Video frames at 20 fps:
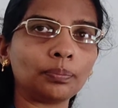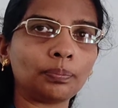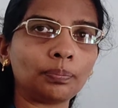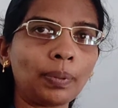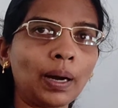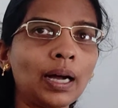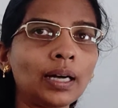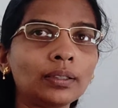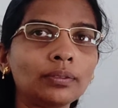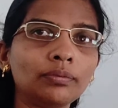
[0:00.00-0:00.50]

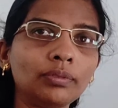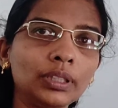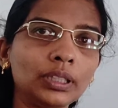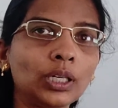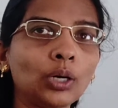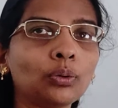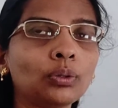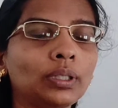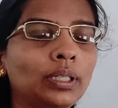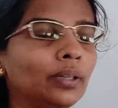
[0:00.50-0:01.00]
part
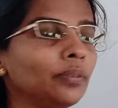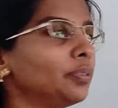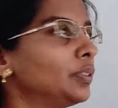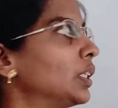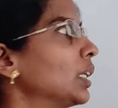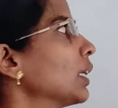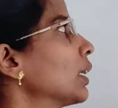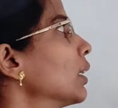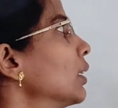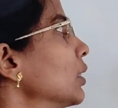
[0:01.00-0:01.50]
without left
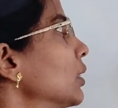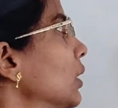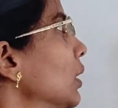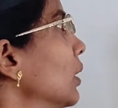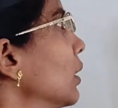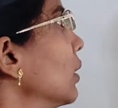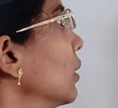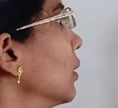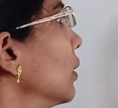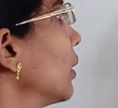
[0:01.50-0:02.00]

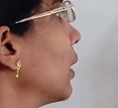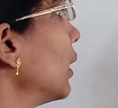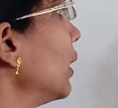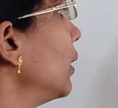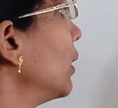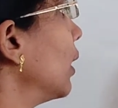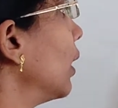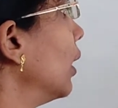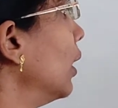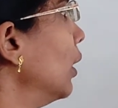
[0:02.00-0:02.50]
recursion.
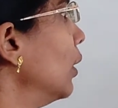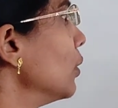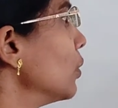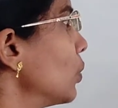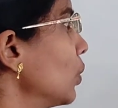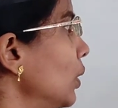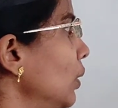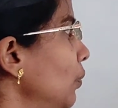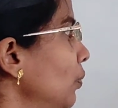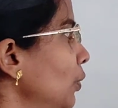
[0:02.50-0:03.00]
Right?
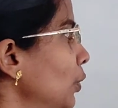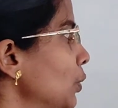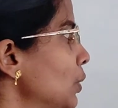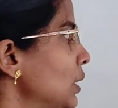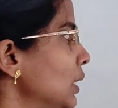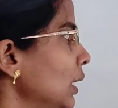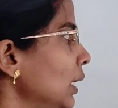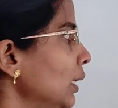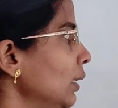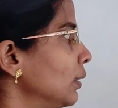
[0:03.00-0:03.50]
So if you
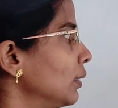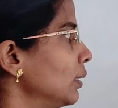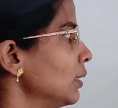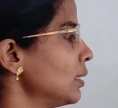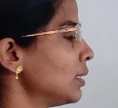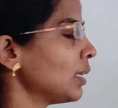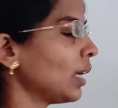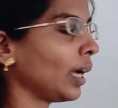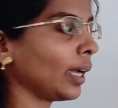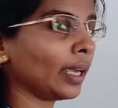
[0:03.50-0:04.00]
see
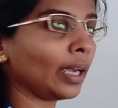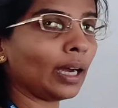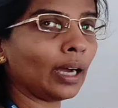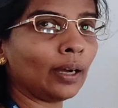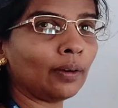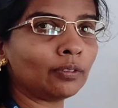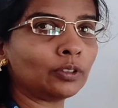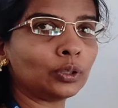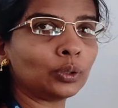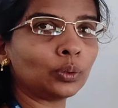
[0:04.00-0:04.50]
this, I
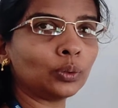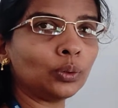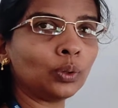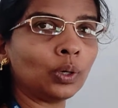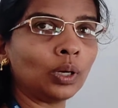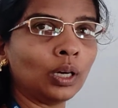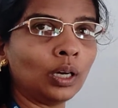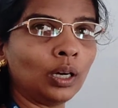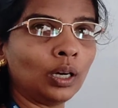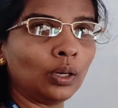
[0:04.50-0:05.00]
have
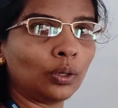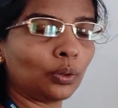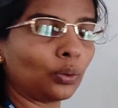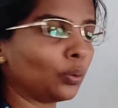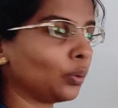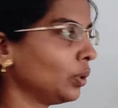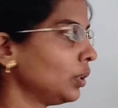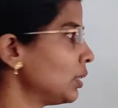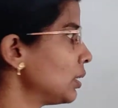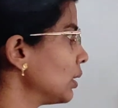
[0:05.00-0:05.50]
two
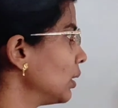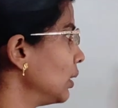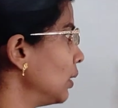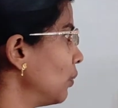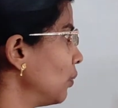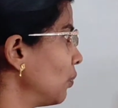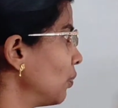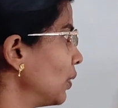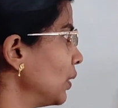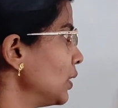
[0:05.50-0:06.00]
rules. The
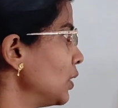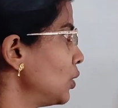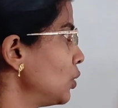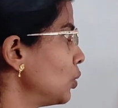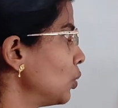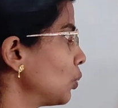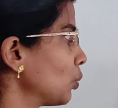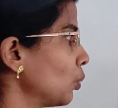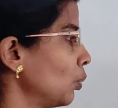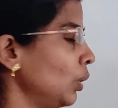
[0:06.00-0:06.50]
first
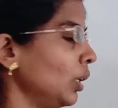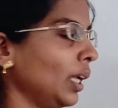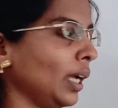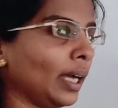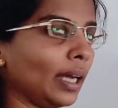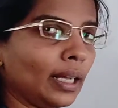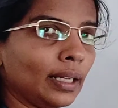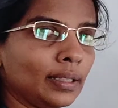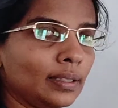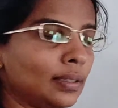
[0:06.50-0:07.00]
rule
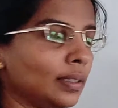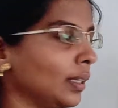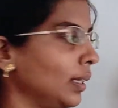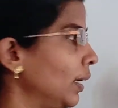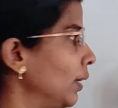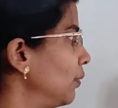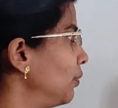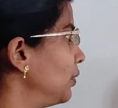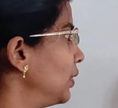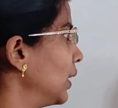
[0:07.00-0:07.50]
has
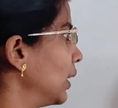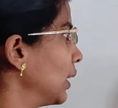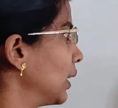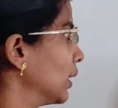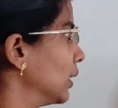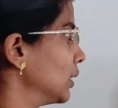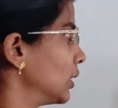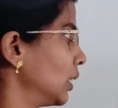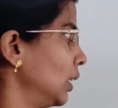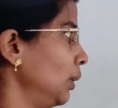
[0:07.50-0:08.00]
left
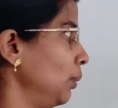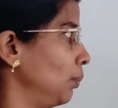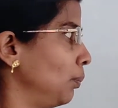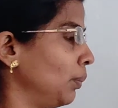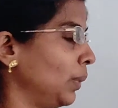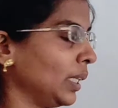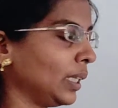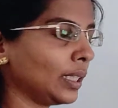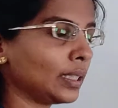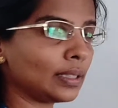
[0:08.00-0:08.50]
recursion,
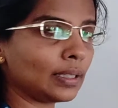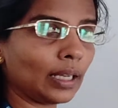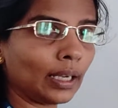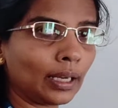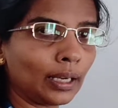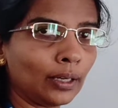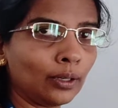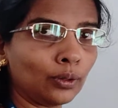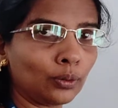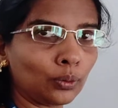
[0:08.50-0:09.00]
but the
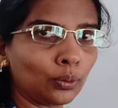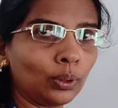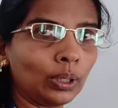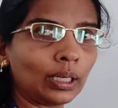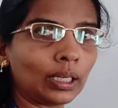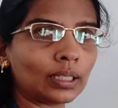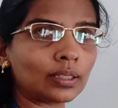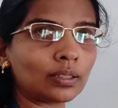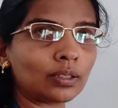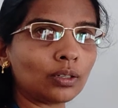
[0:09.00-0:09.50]
second rule
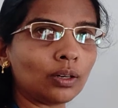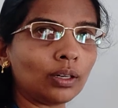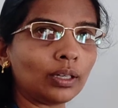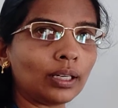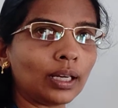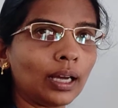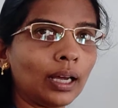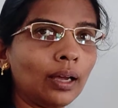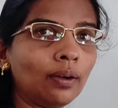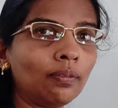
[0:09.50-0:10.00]
does not
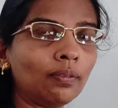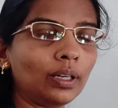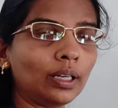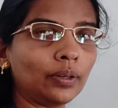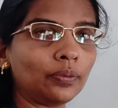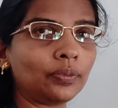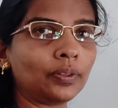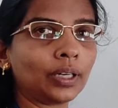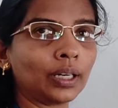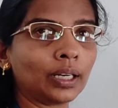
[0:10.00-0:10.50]
have
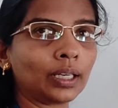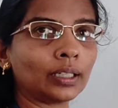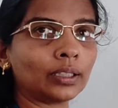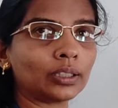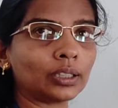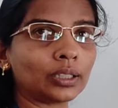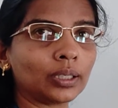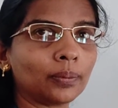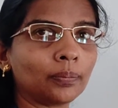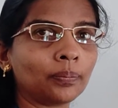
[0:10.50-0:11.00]
left
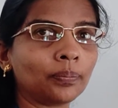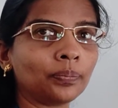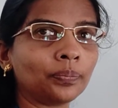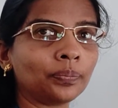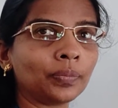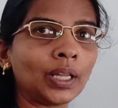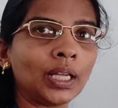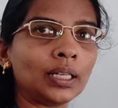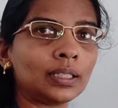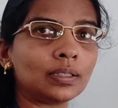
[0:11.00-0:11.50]
recursion.
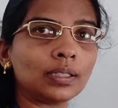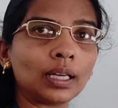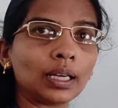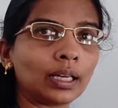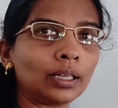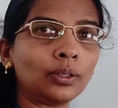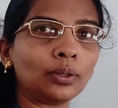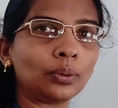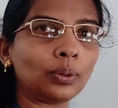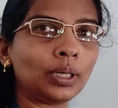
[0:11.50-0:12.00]

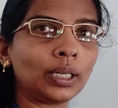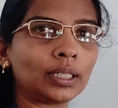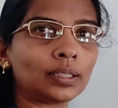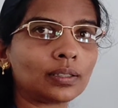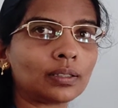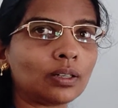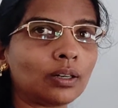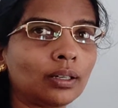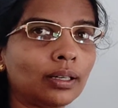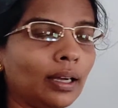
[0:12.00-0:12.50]
Second rule
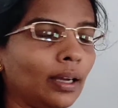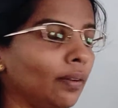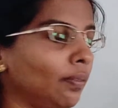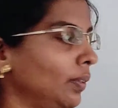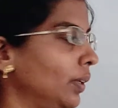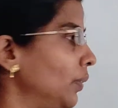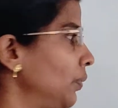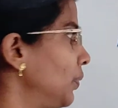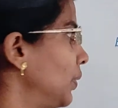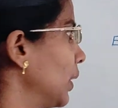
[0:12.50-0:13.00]
does not
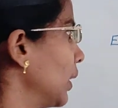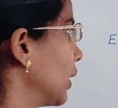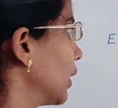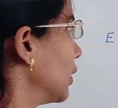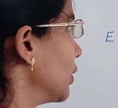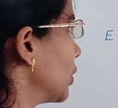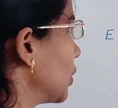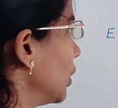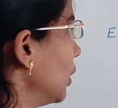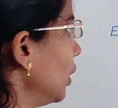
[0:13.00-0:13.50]
have left
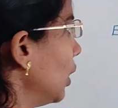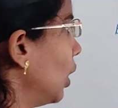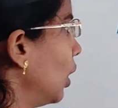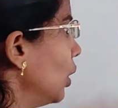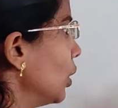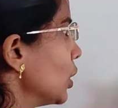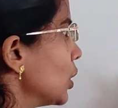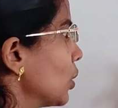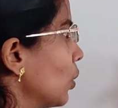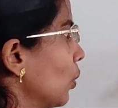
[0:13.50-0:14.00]
recursion.
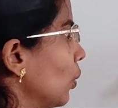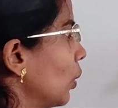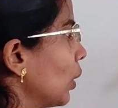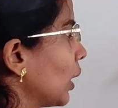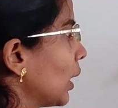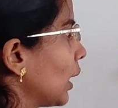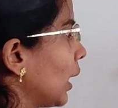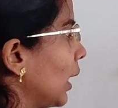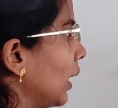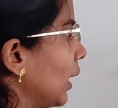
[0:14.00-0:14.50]

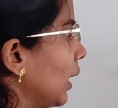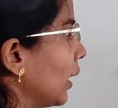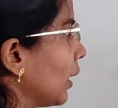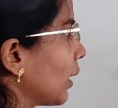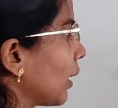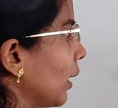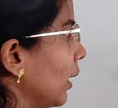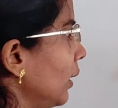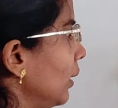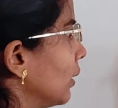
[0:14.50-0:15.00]
So can I
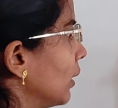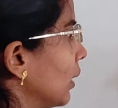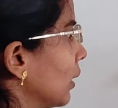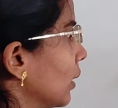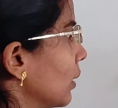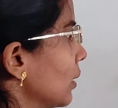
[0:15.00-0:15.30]
write,